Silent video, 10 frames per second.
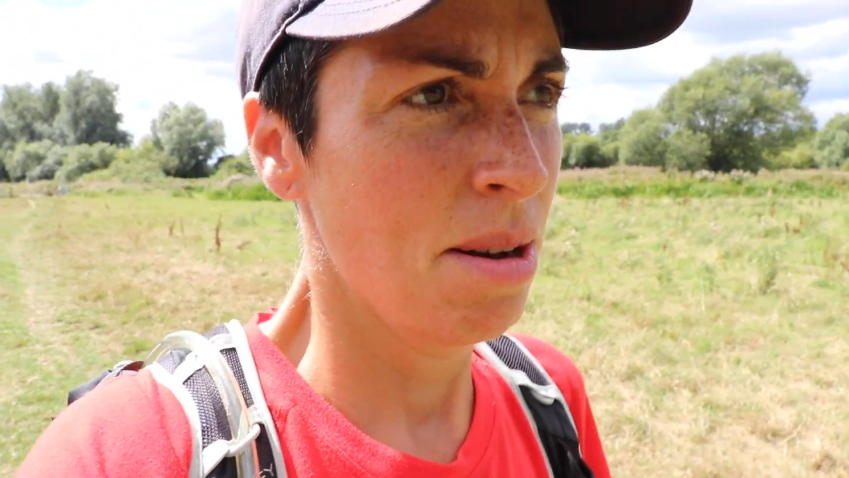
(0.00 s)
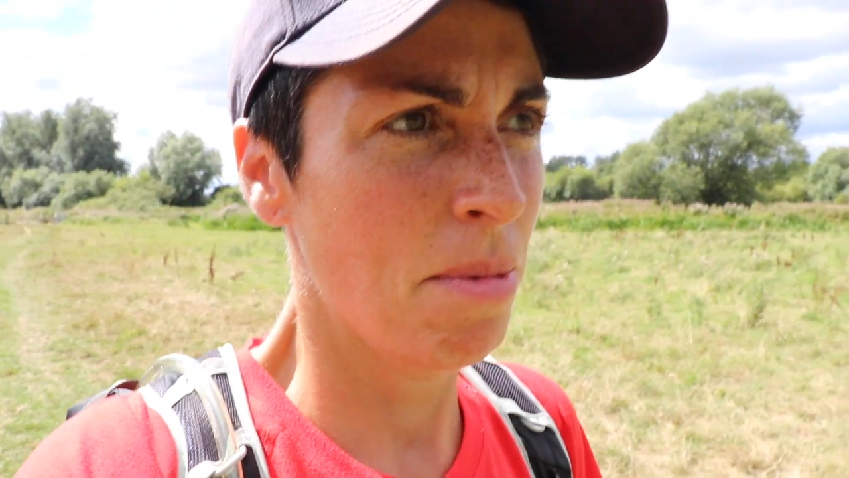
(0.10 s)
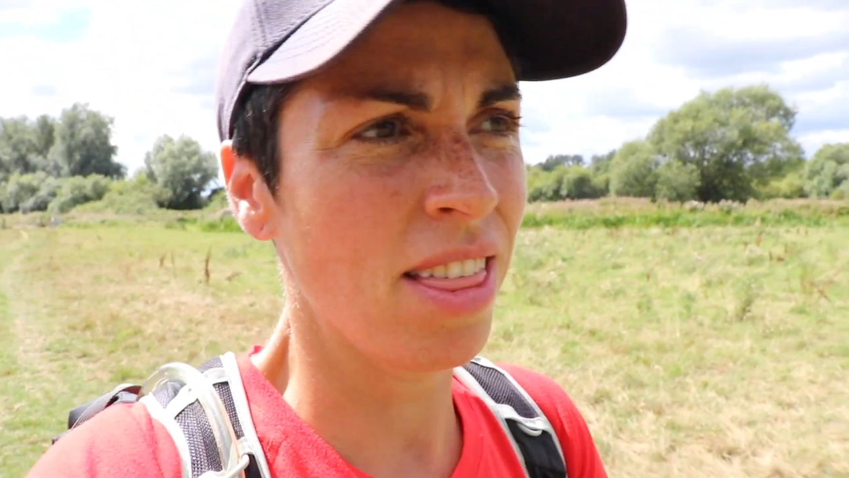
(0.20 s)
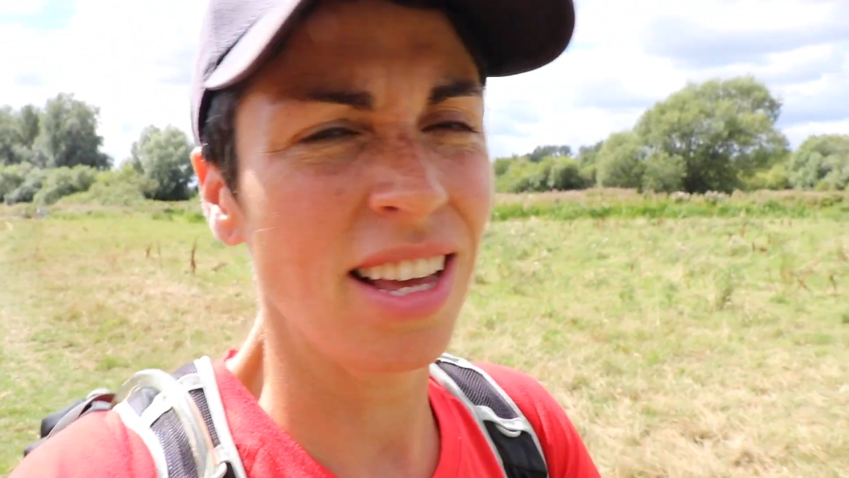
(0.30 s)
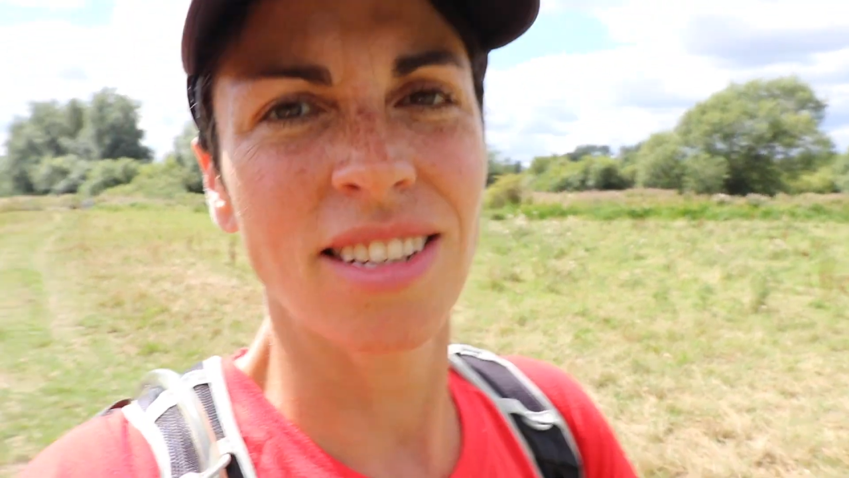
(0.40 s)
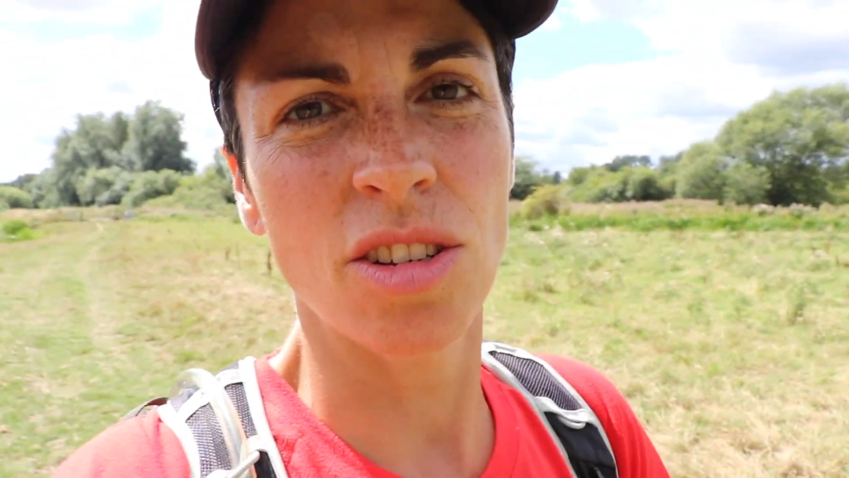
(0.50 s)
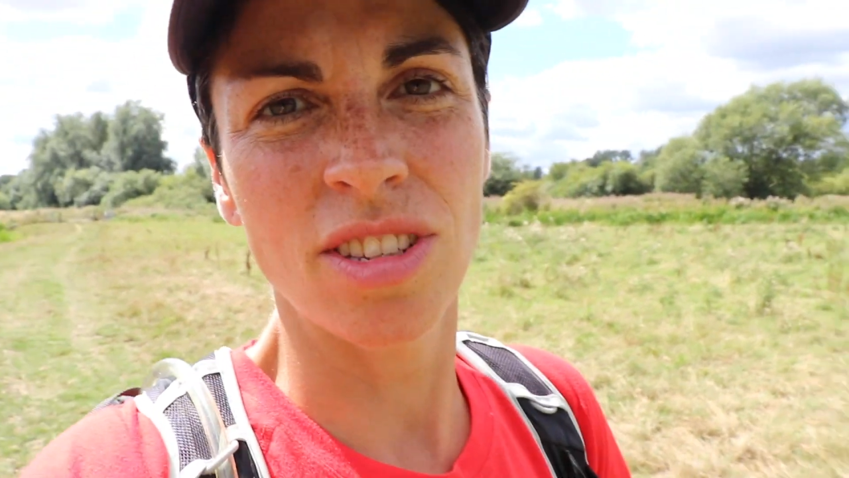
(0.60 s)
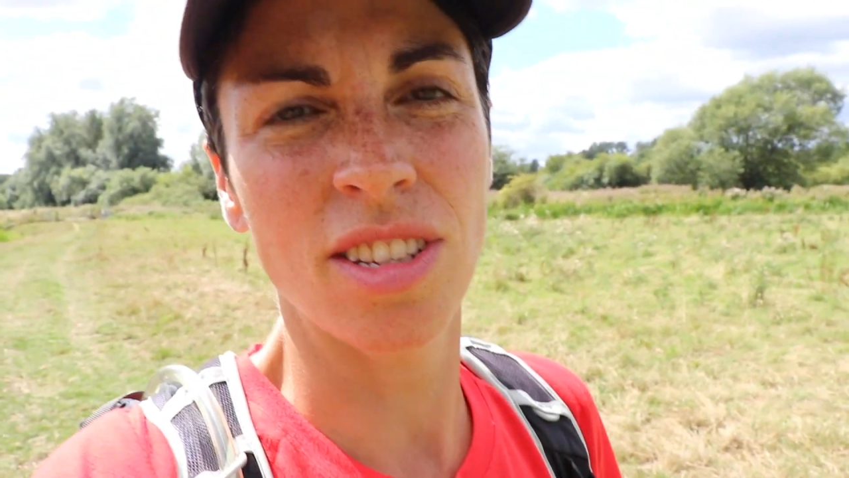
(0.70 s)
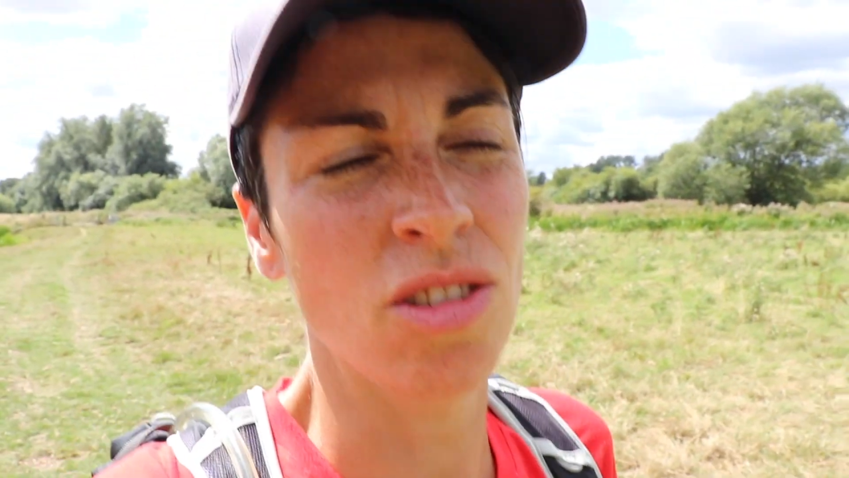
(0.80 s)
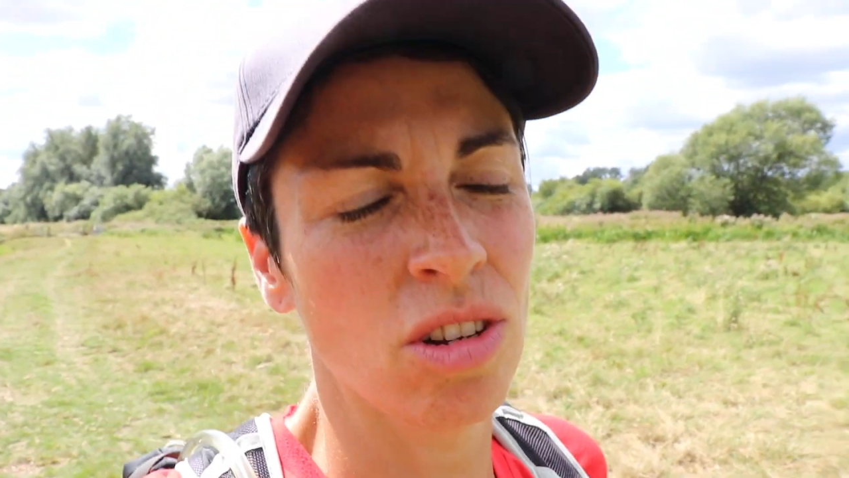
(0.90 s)
but I think it's
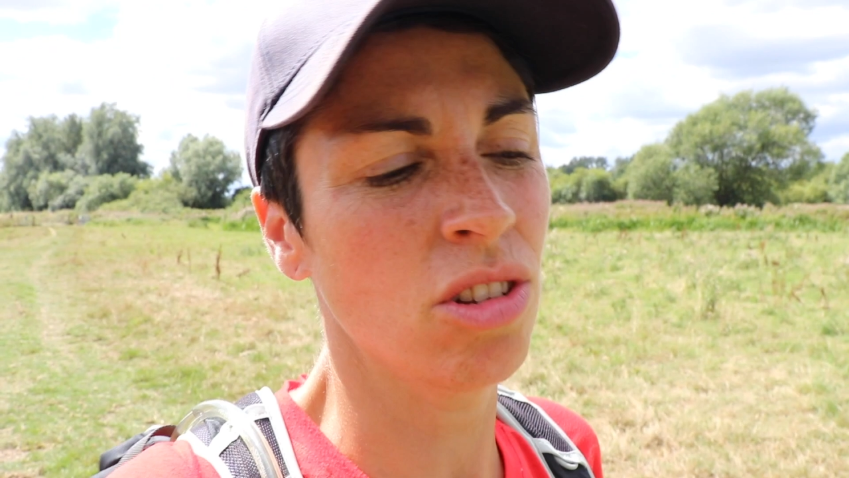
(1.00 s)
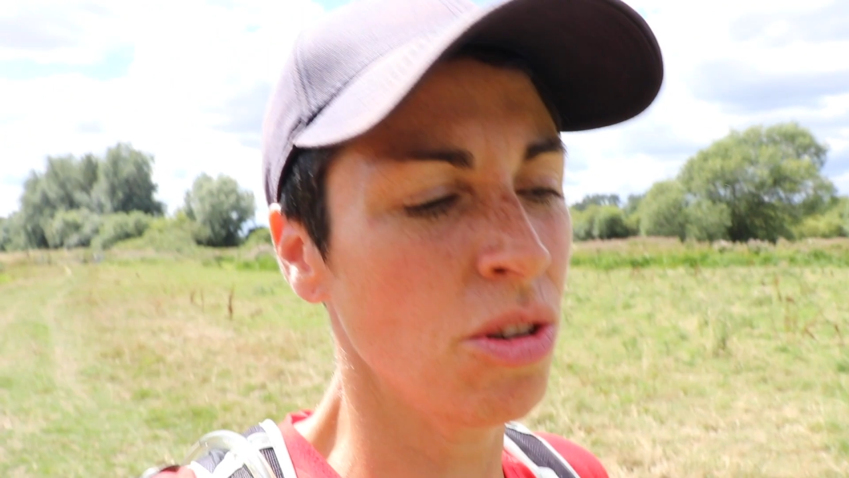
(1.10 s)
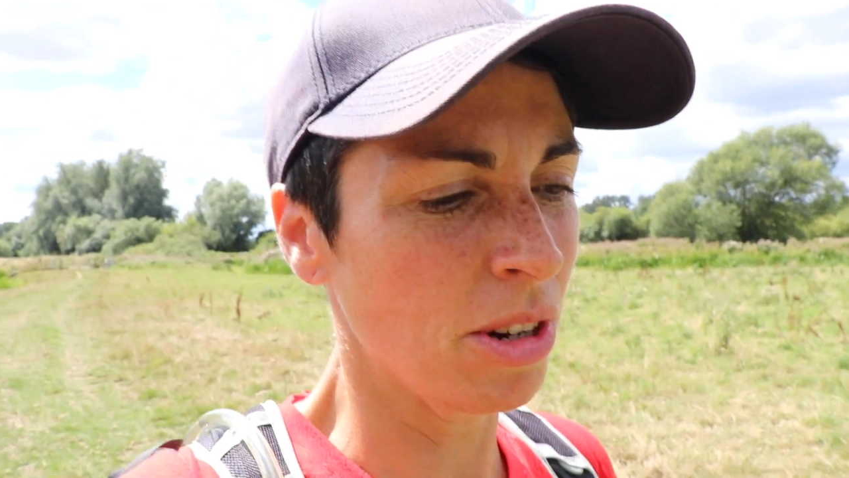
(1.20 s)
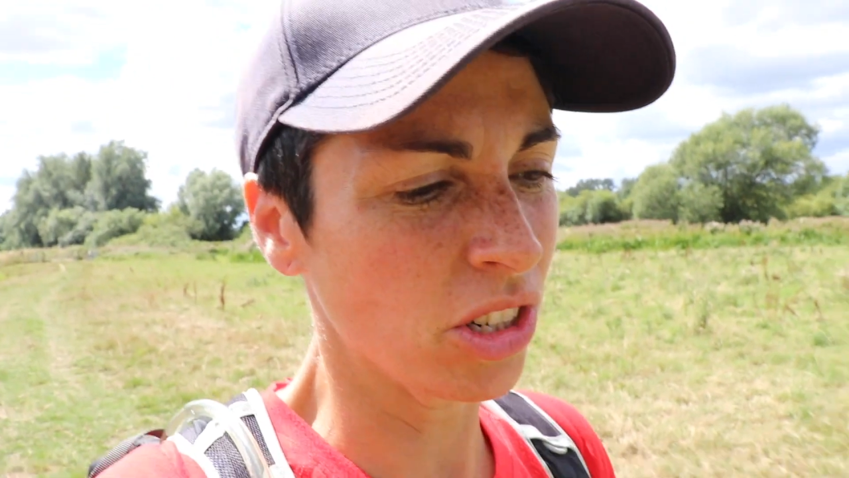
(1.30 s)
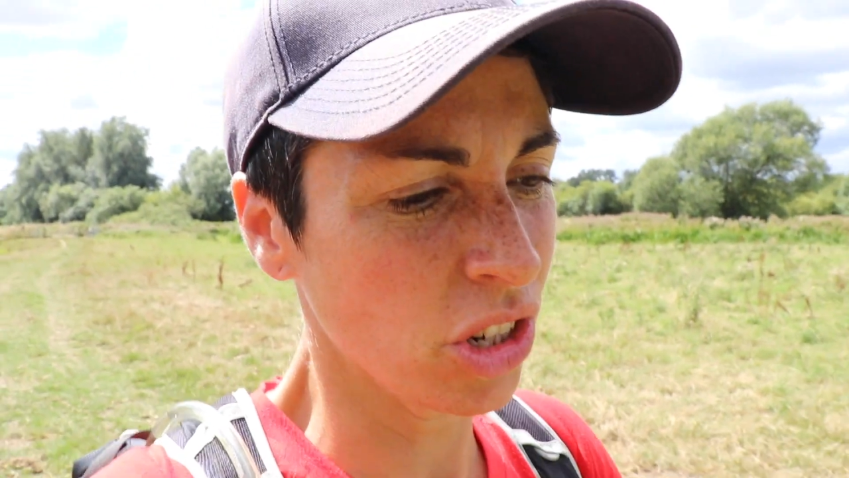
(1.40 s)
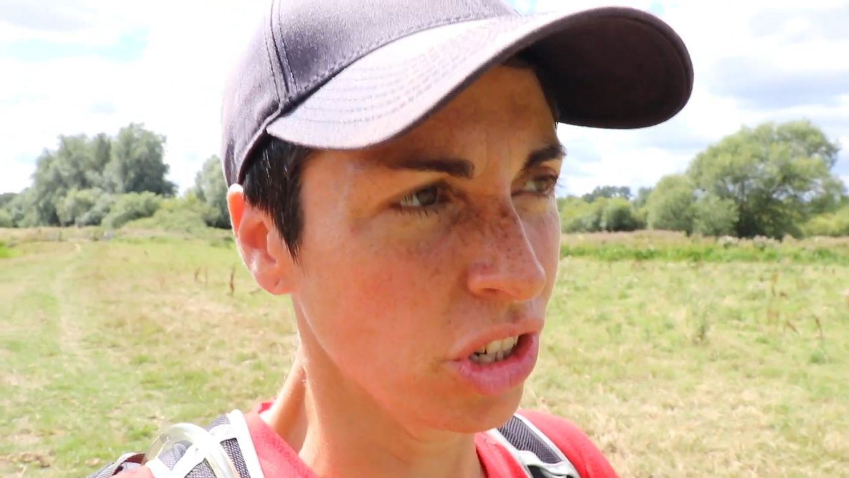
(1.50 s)
because there's not too much